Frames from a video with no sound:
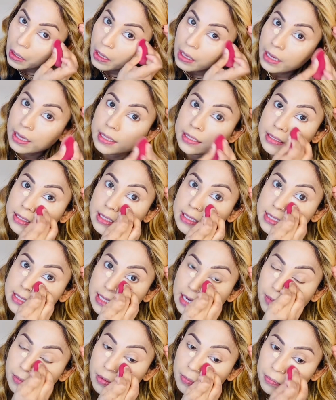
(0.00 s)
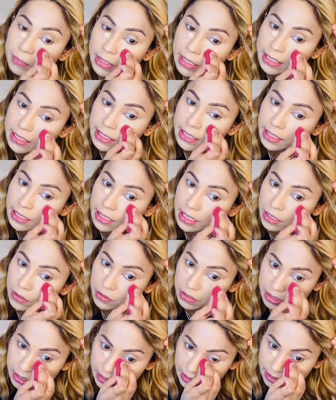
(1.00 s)
And this time I'm blending it out
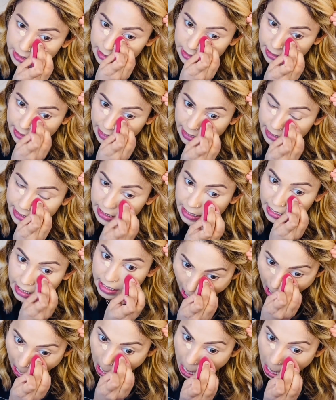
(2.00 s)
really light hand.